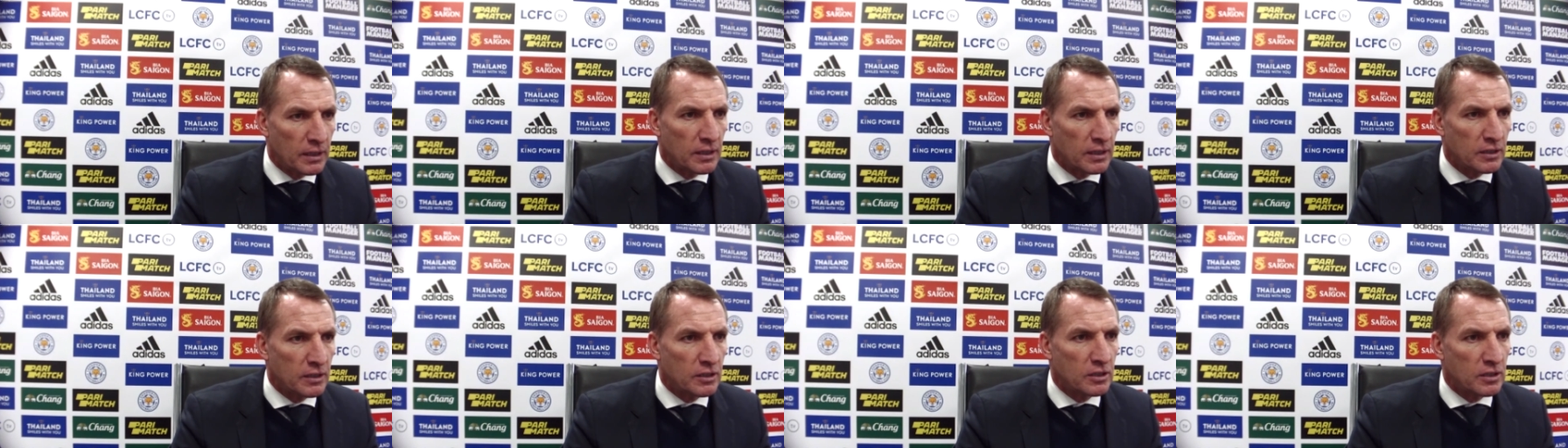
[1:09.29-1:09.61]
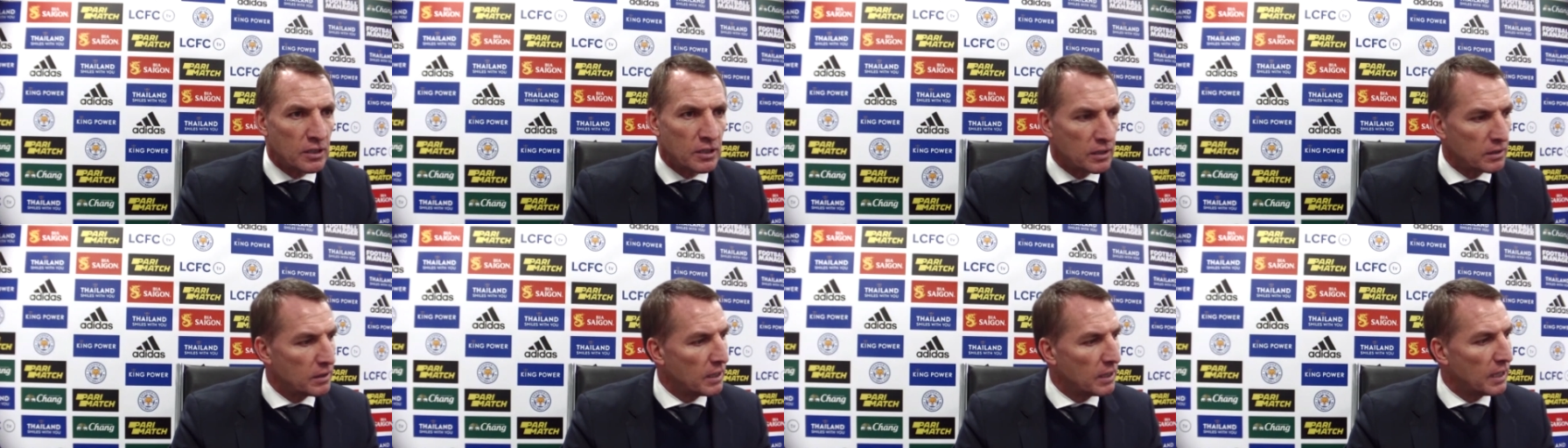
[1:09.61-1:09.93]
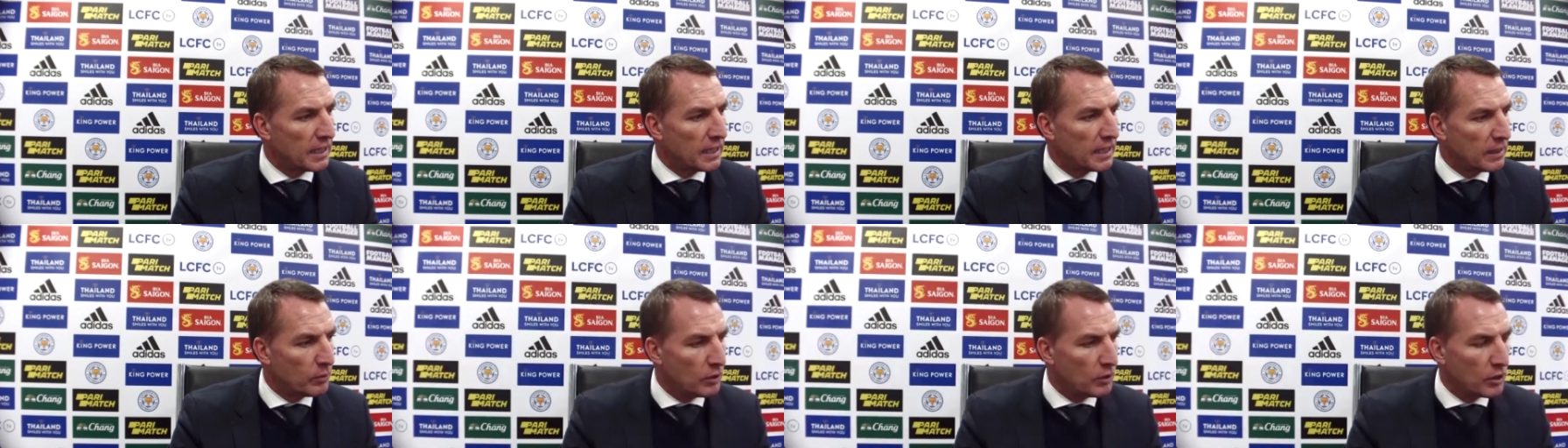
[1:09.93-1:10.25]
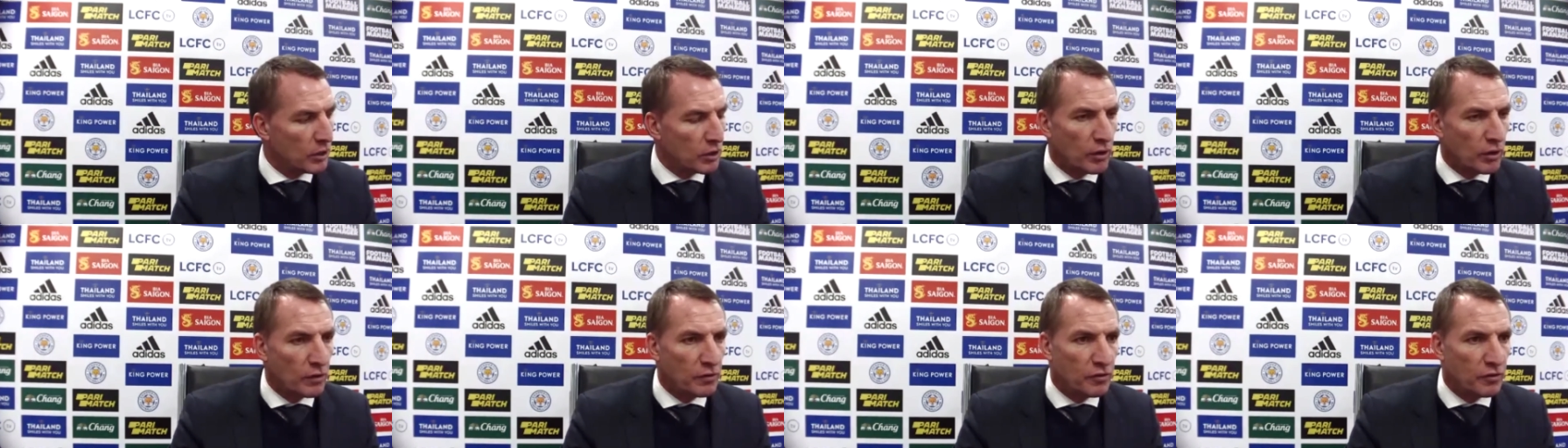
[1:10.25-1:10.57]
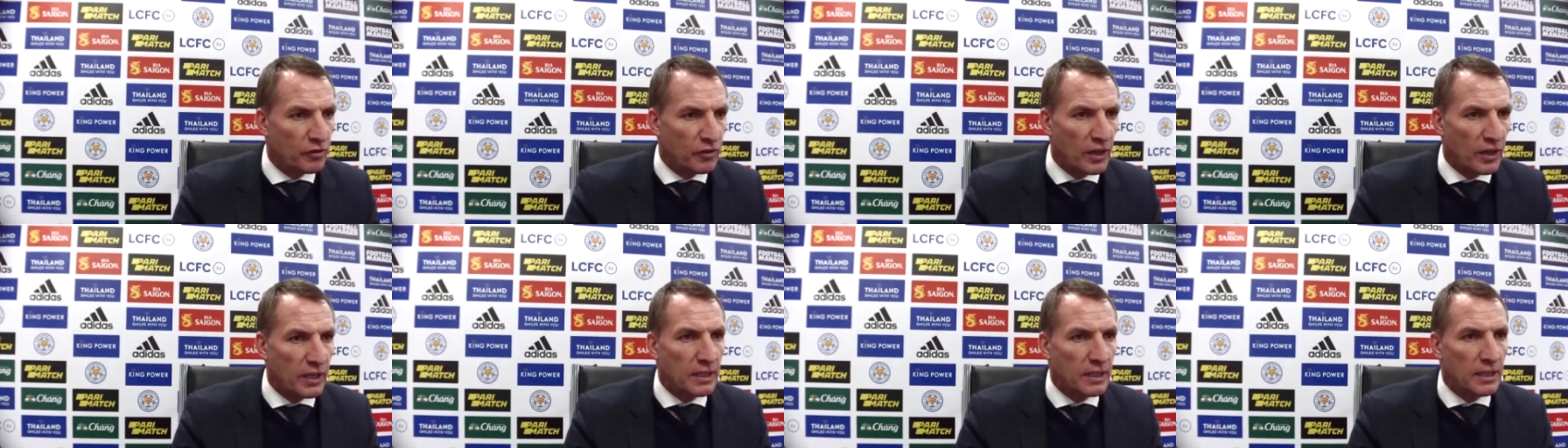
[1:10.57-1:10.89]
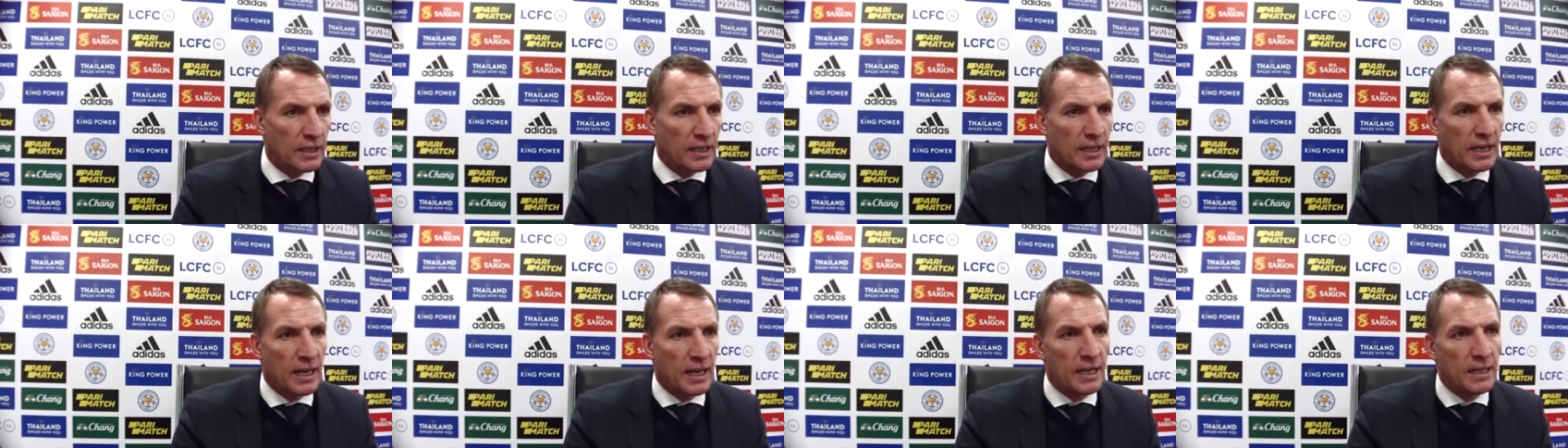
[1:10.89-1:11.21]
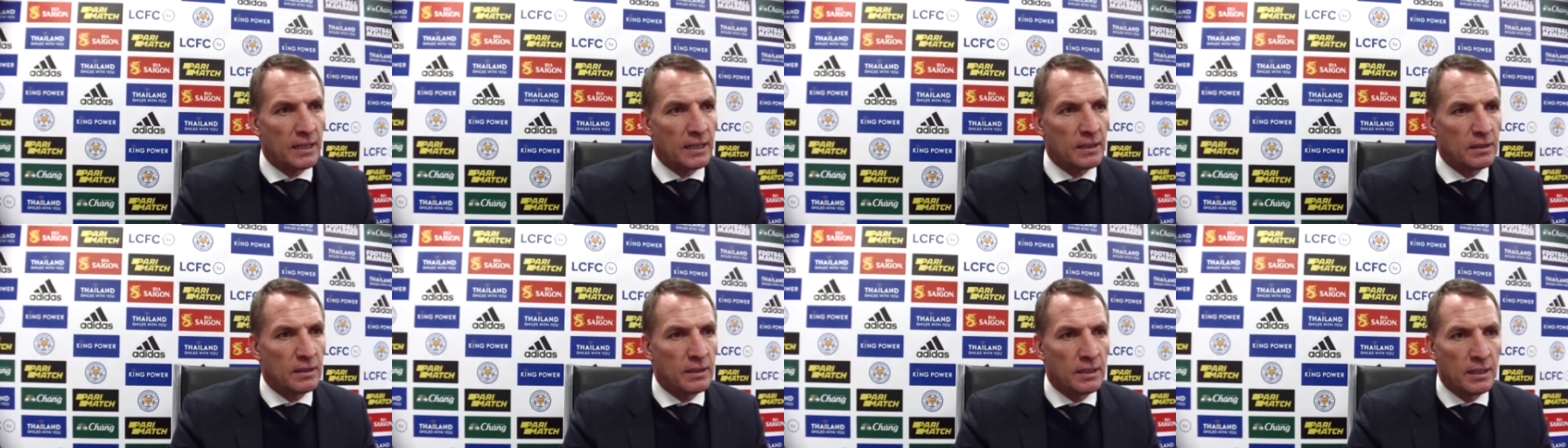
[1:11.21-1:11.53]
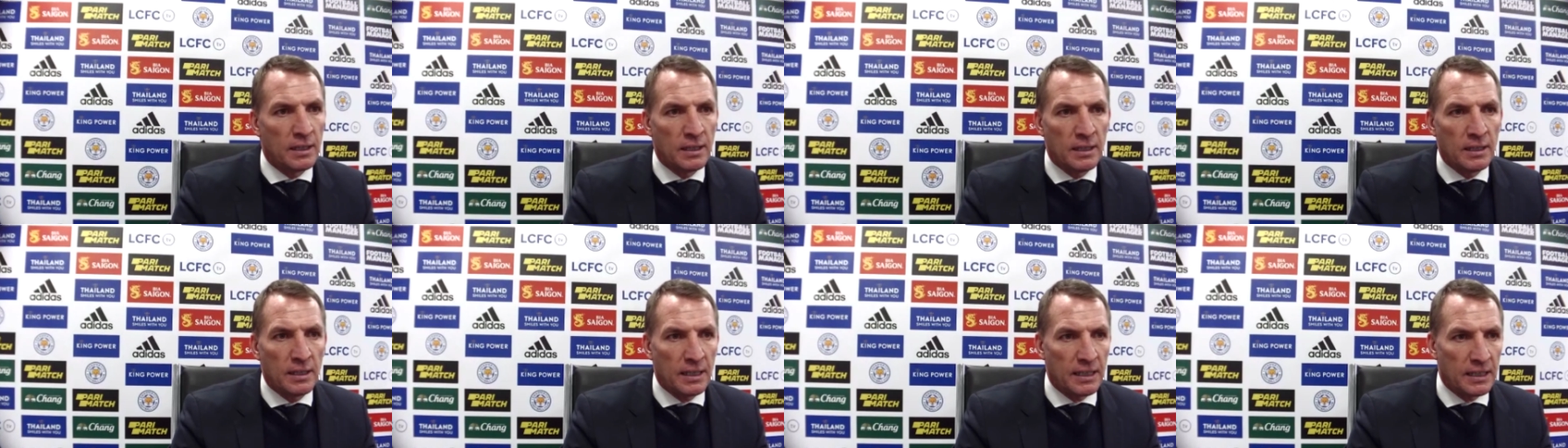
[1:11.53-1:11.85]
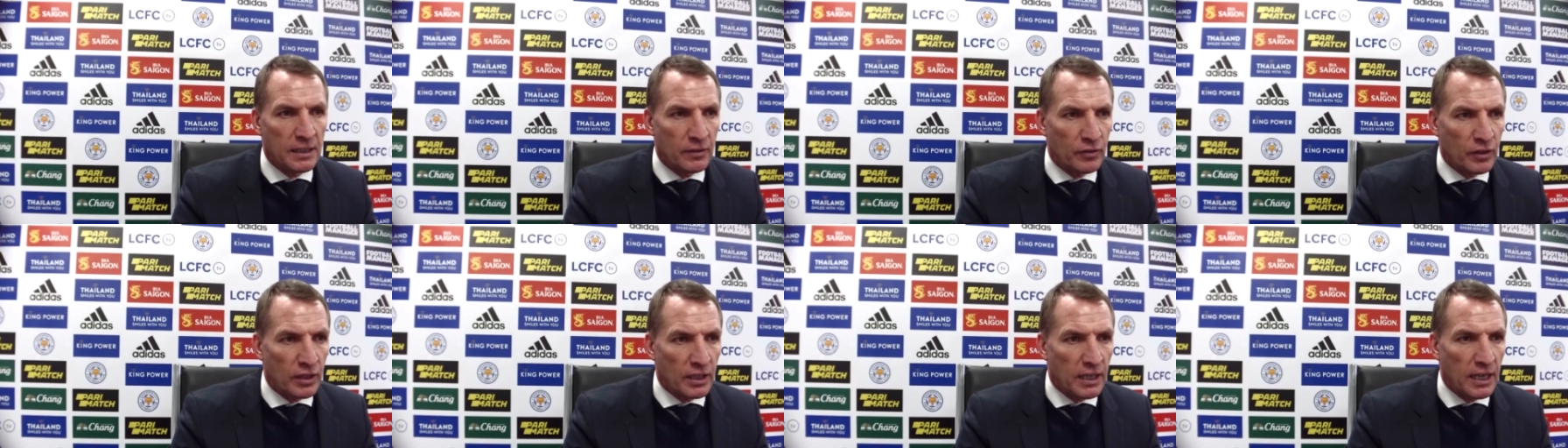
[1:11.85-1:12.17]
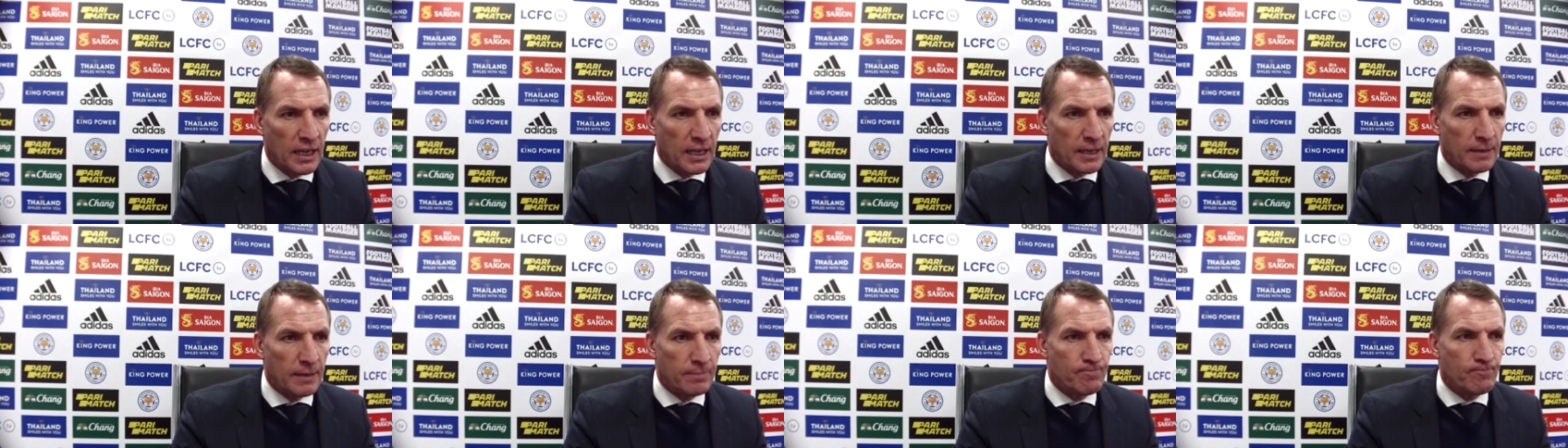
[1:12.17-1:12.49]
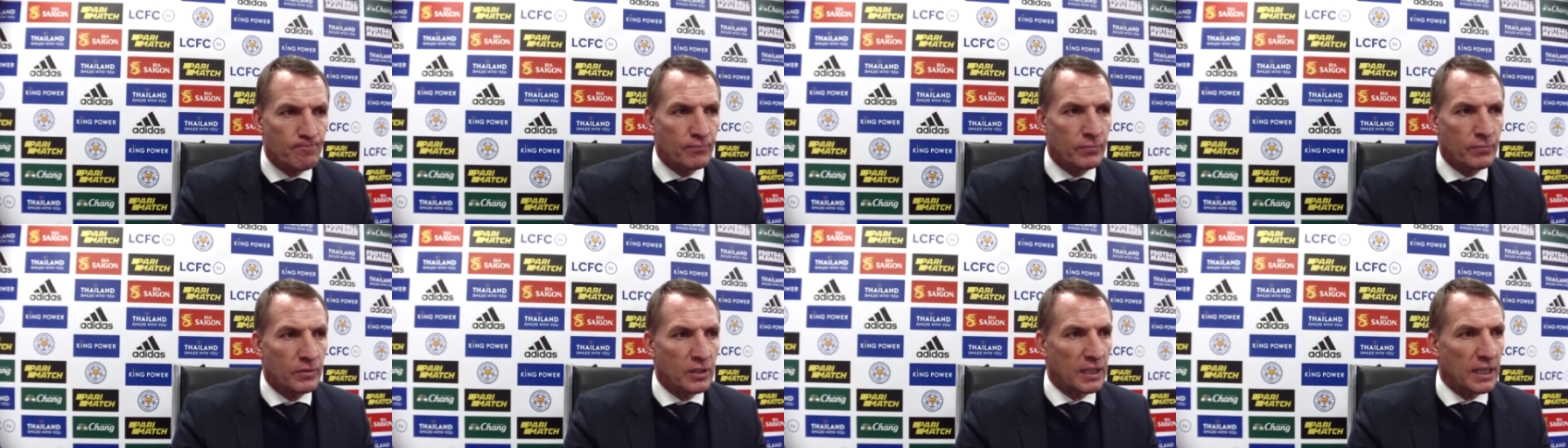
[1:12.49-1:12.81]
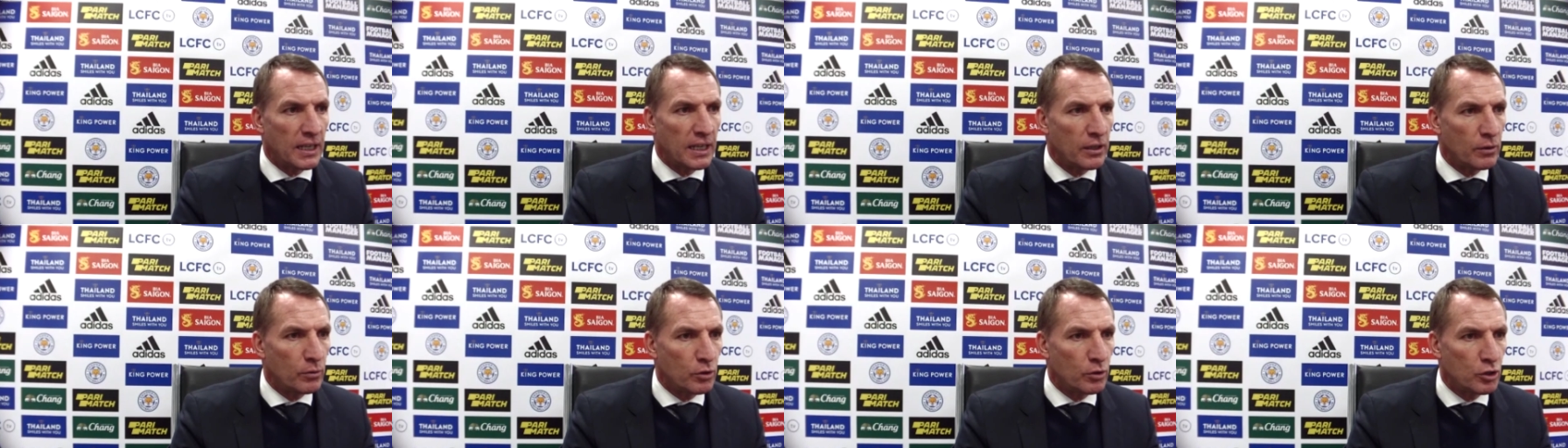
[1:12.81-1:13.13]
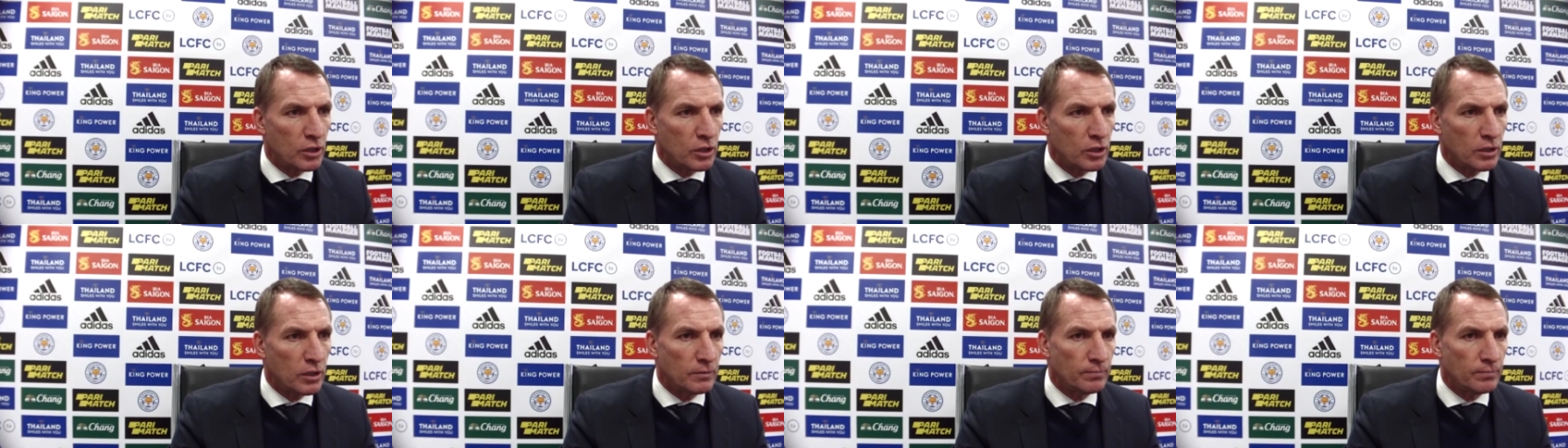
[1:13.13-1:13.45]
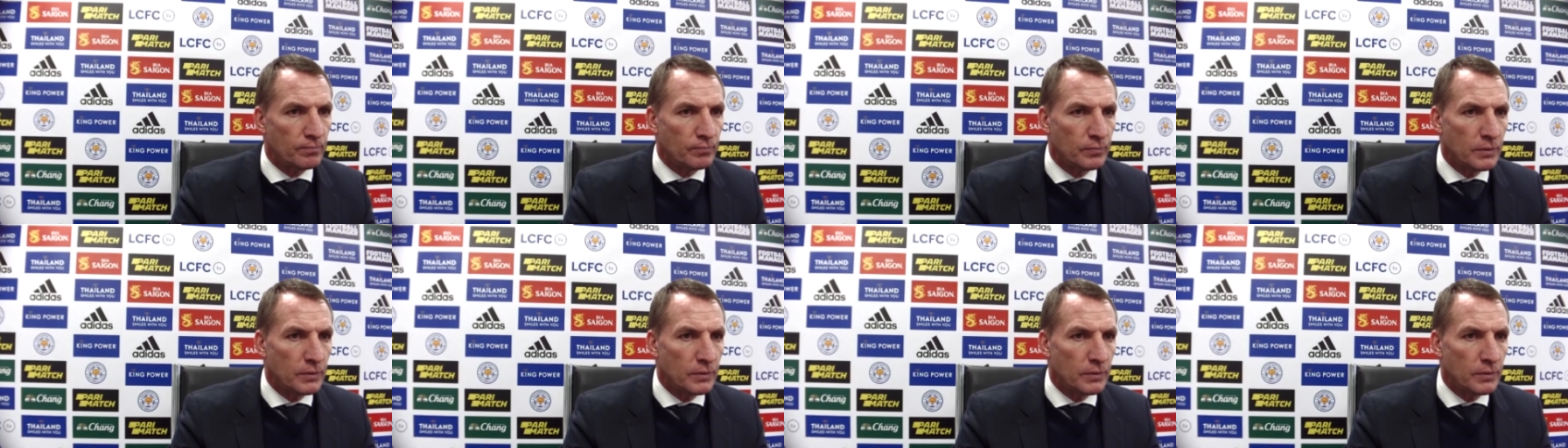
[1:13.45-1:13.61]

This is a, a league where you've got to fight like hell in every game to get the result.